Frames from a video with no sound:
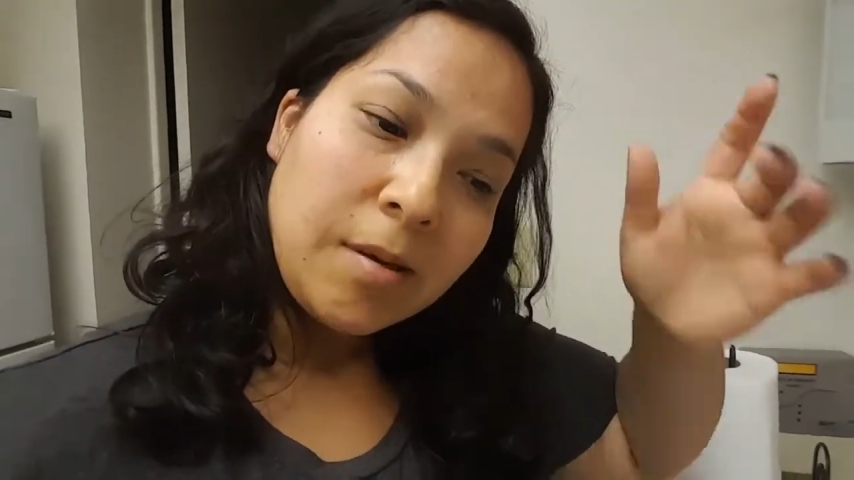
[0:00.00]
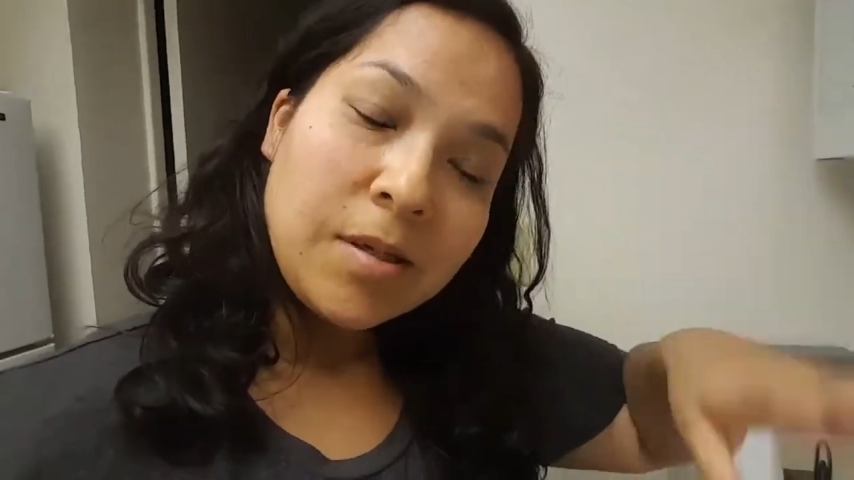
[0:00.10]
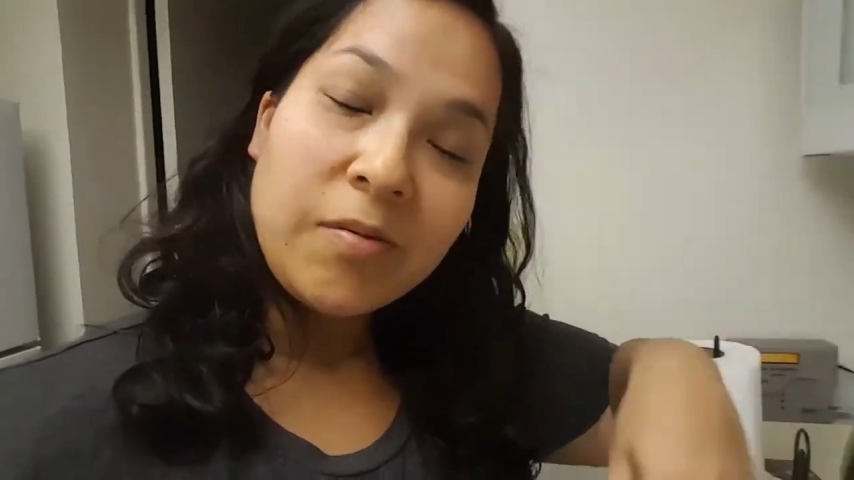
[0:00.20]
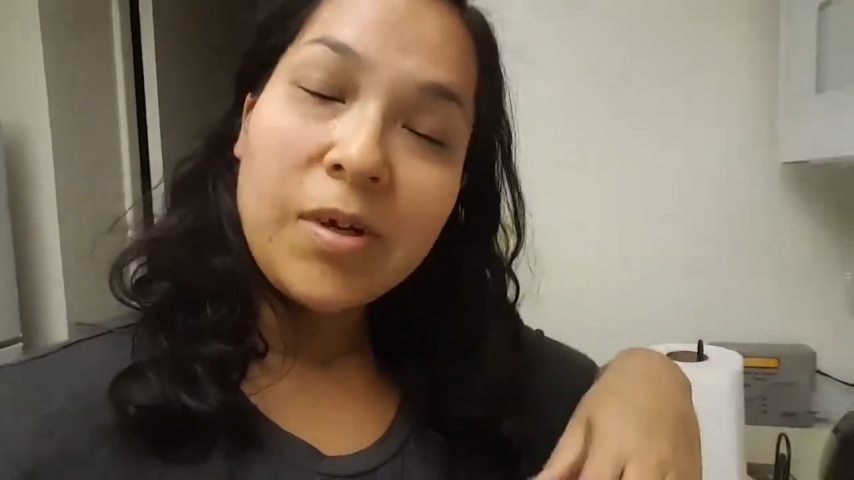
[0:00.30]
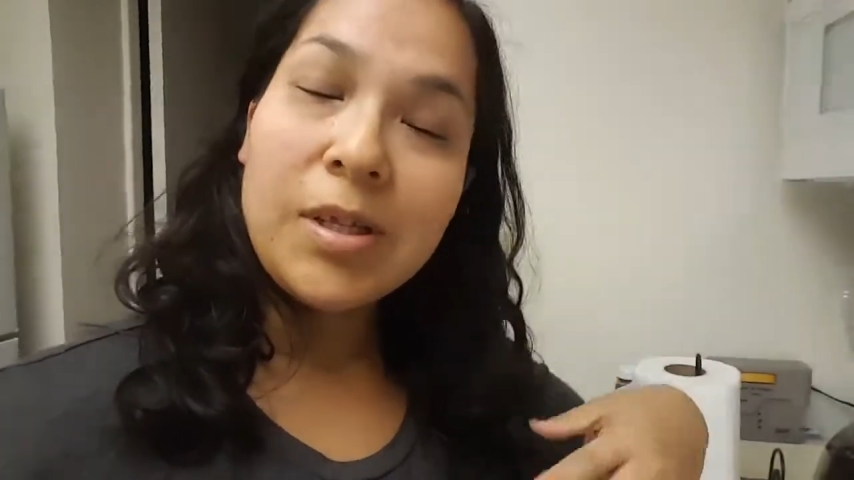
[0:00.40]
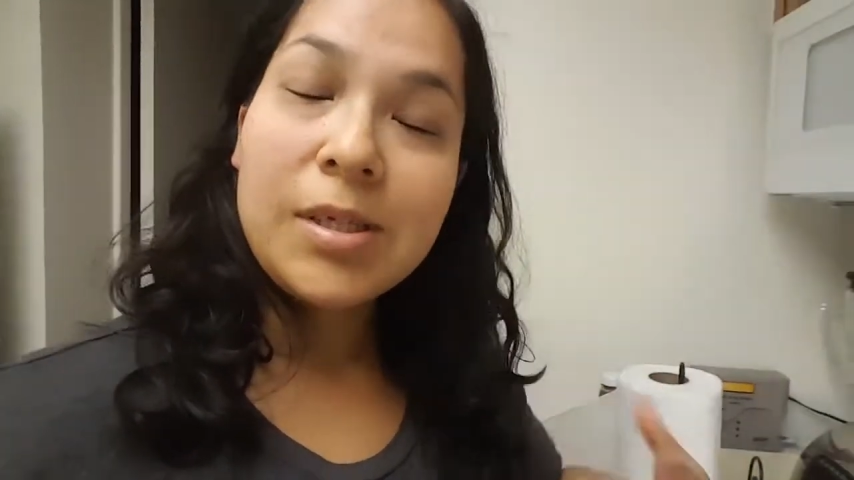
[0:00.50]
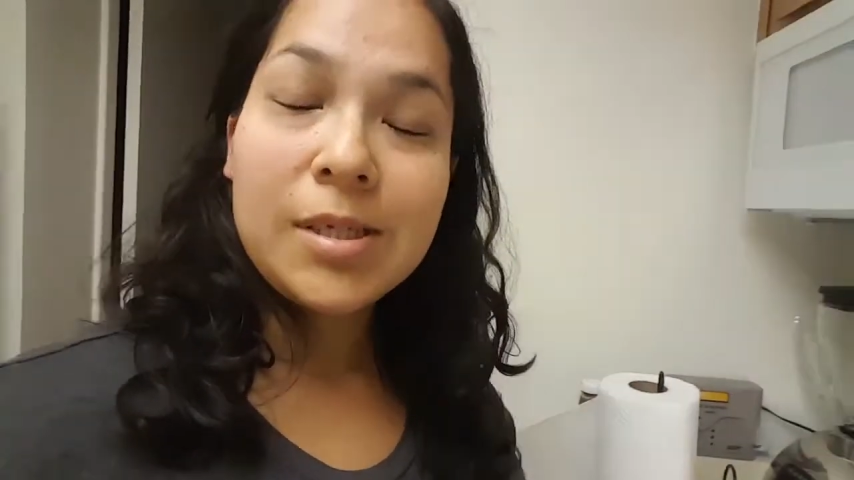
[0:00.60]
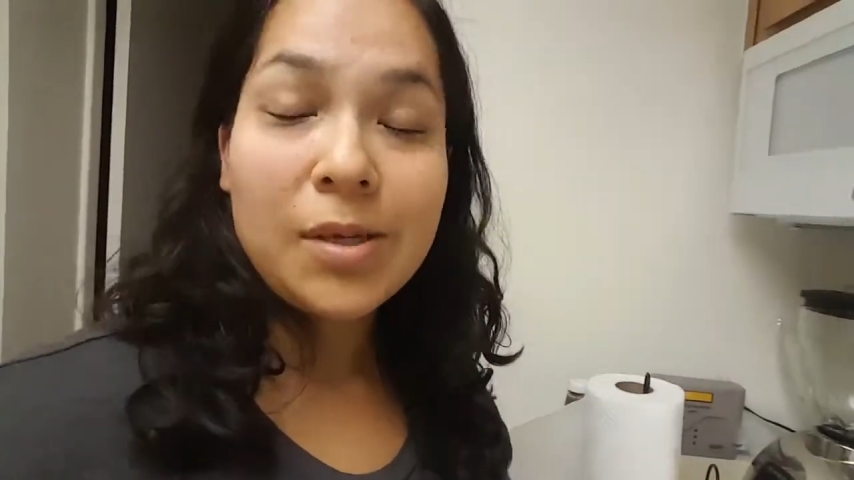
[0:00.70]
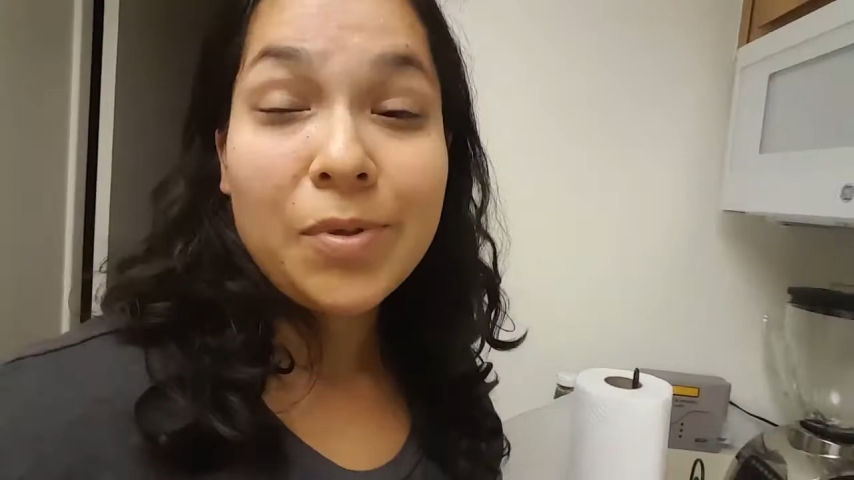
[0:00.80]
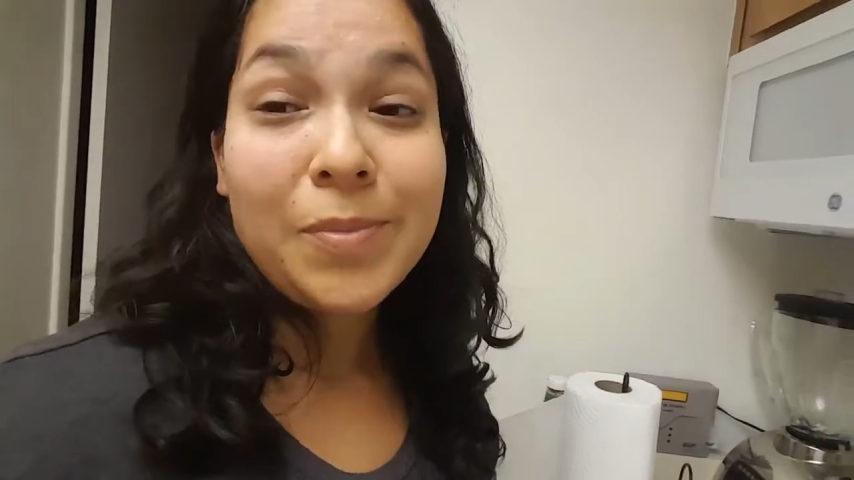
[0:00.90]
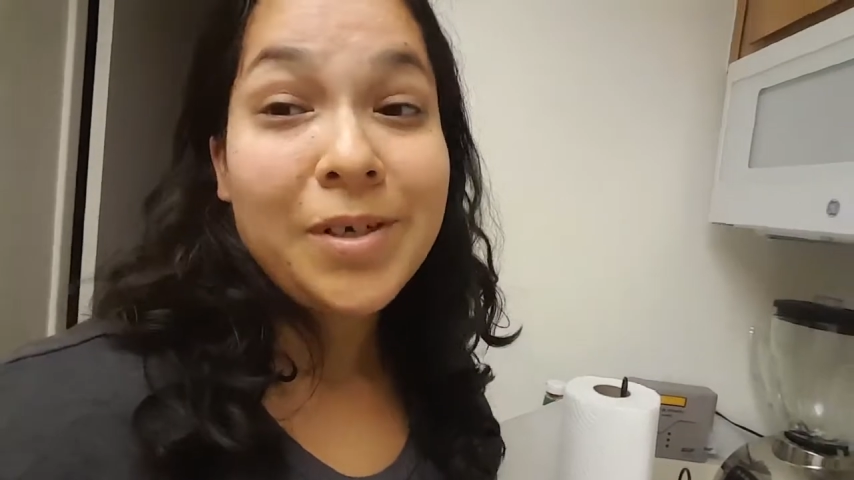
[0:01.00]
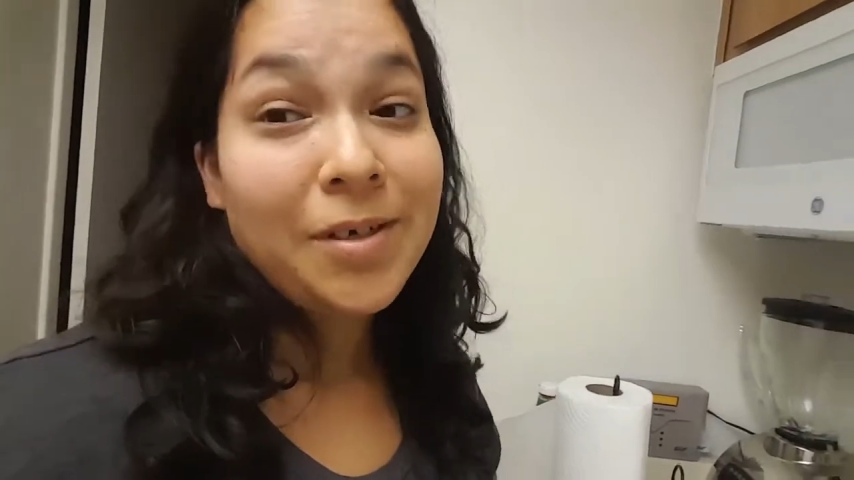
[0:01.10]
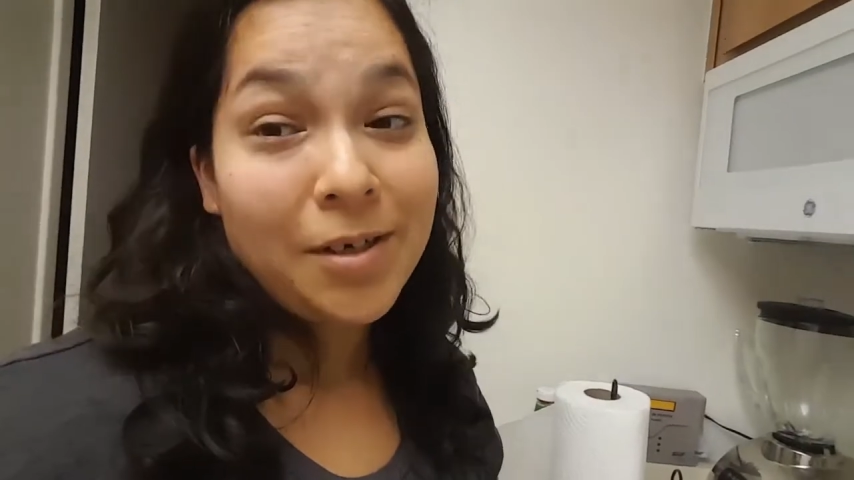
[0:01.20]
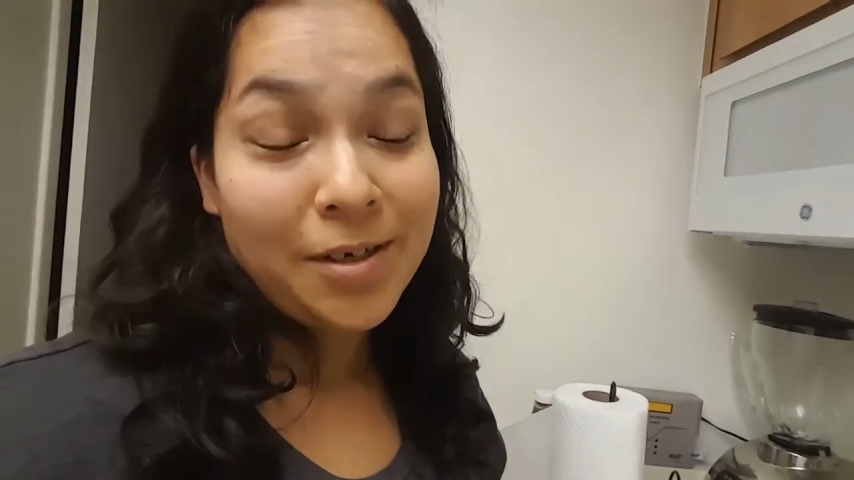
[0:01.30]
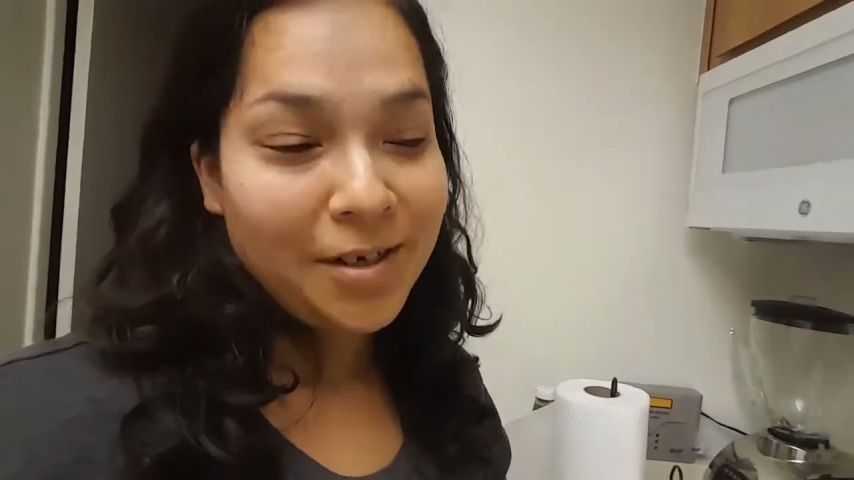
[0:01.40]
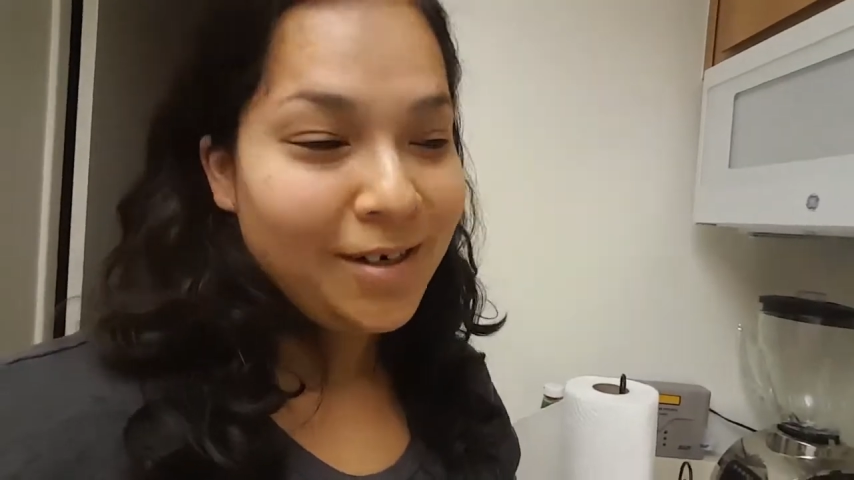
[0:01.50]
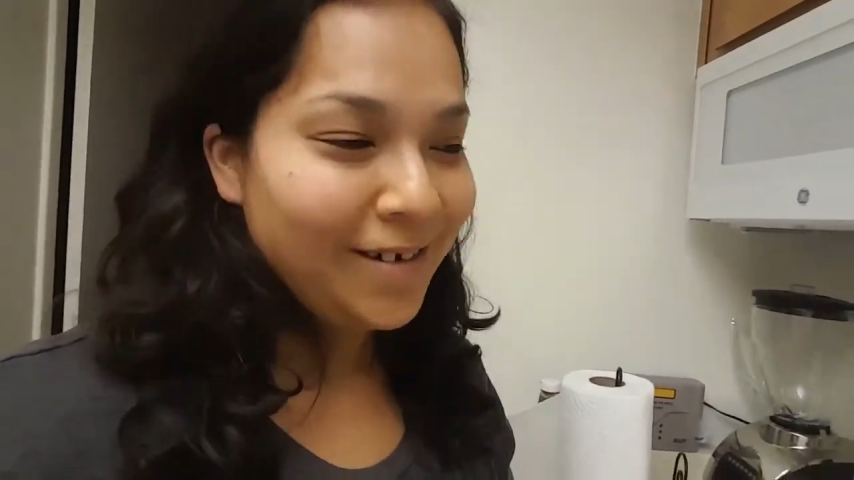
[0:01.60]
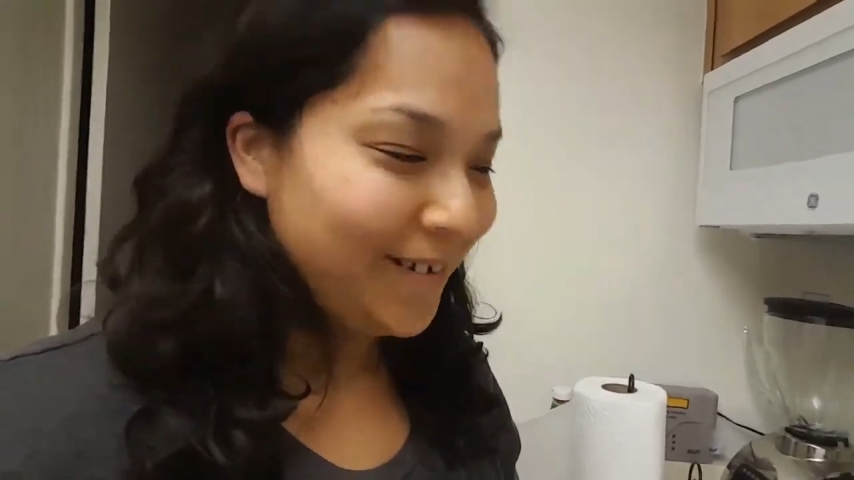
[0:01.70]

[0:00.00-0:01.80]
I was falling asleep with my daughter.